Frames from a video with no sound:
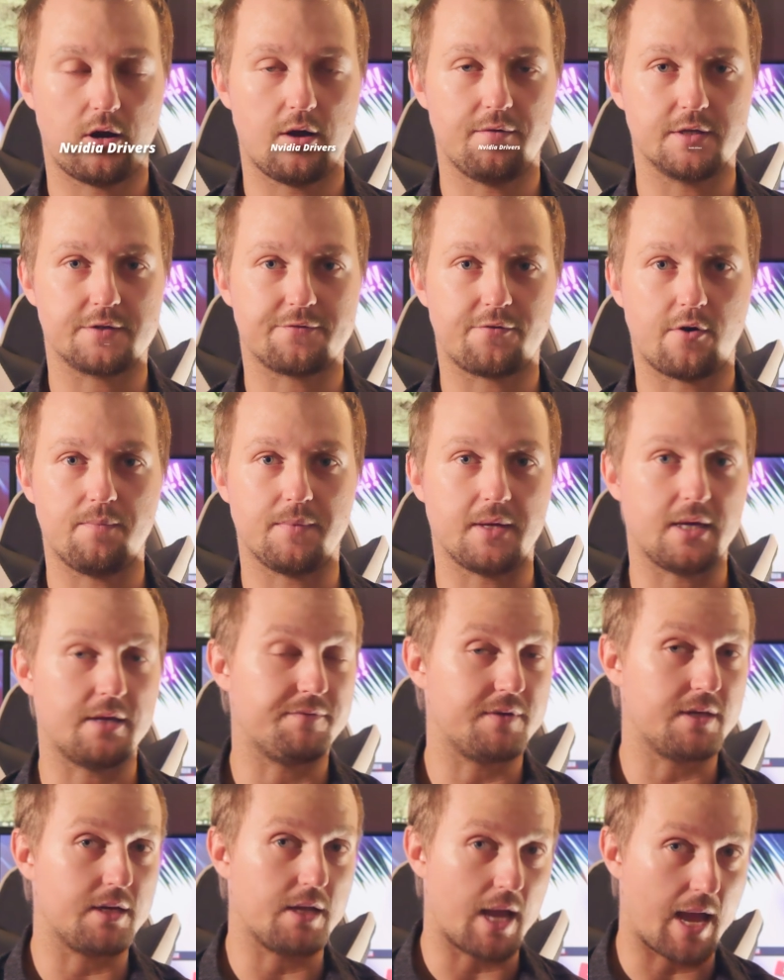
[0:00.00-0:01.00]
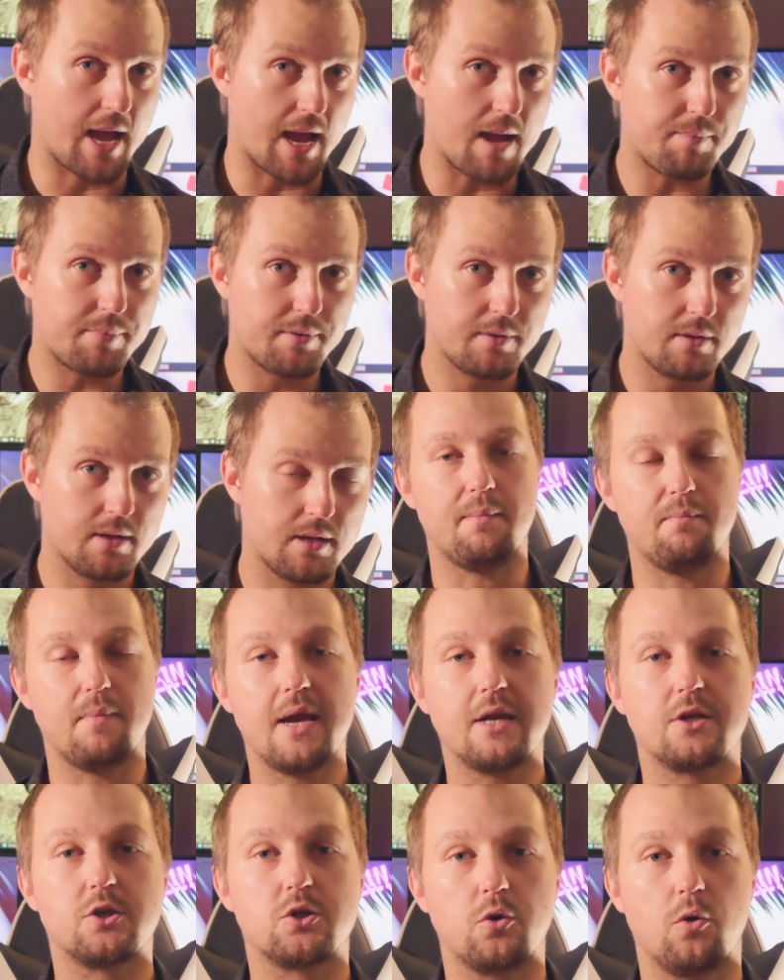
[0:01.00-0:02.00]
drivers from the NVIDIA app and
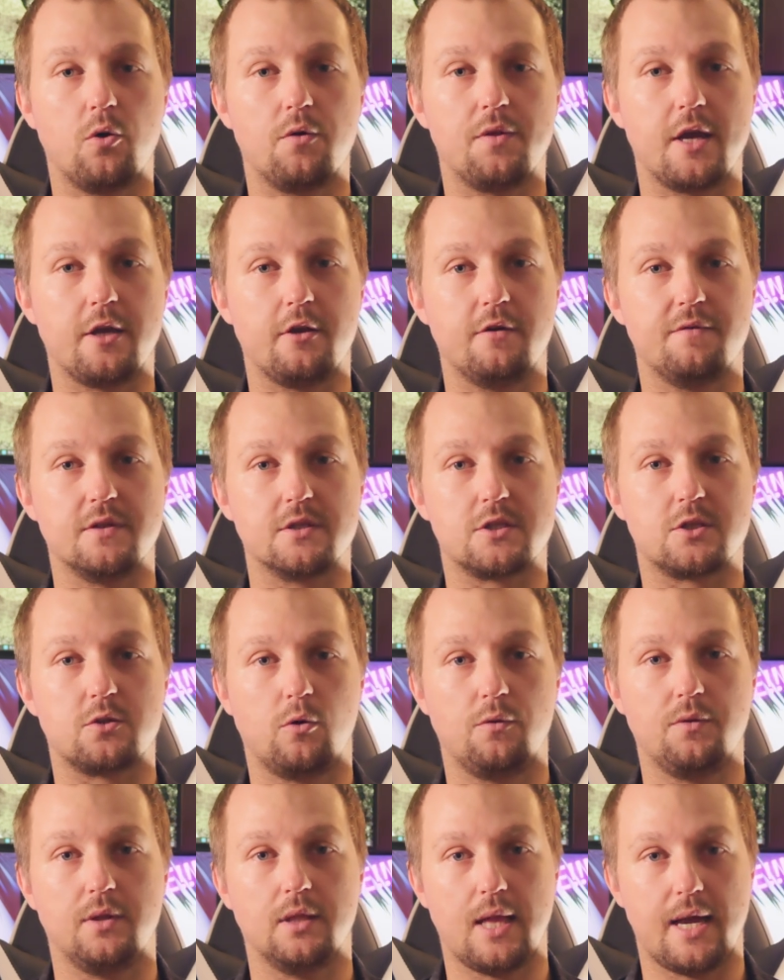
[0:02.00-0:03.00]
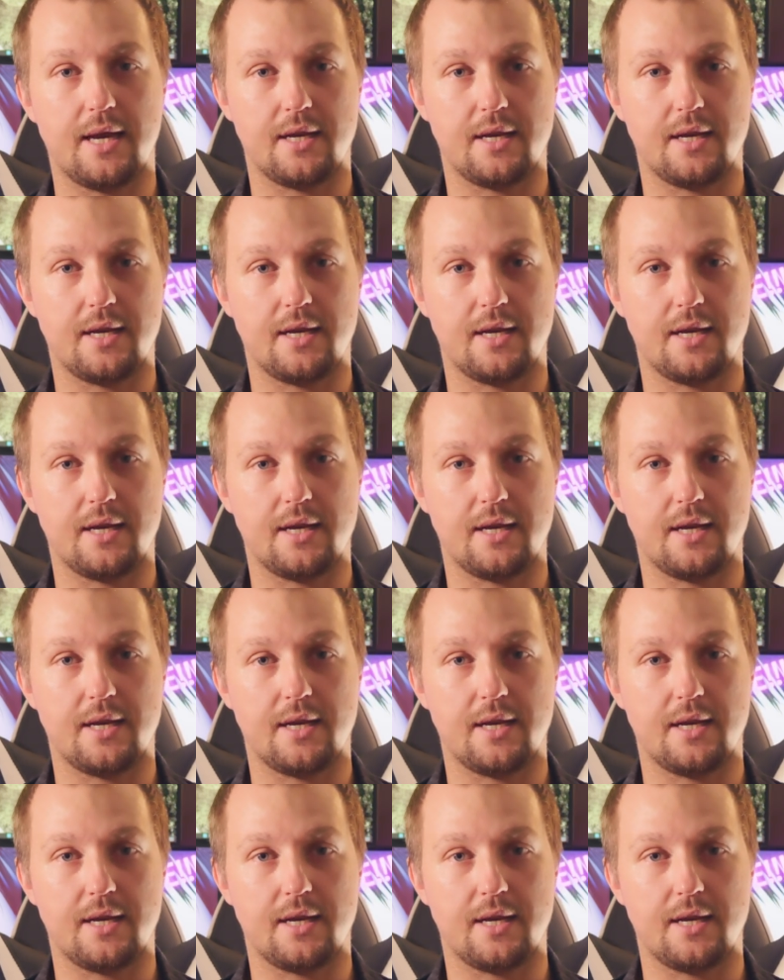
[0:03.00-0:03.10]
make sure that you've installed the